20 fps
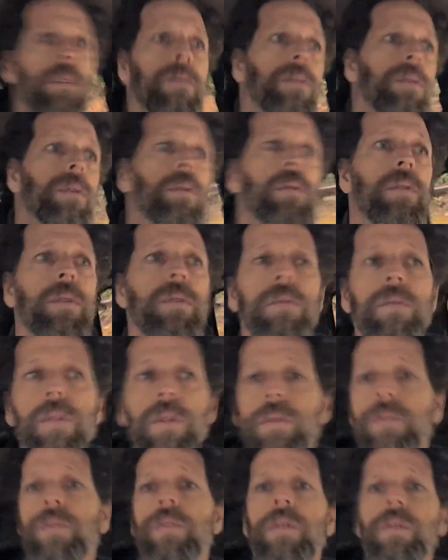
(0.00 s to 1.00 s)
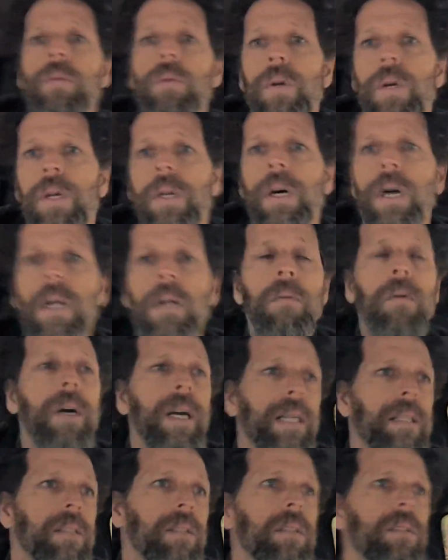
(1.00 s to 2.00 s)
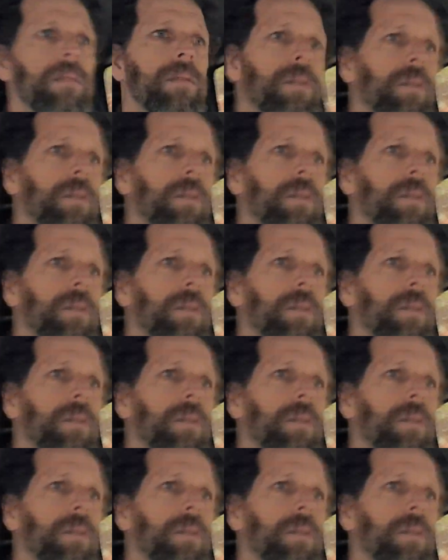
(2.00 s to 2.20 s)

Do you use the word always?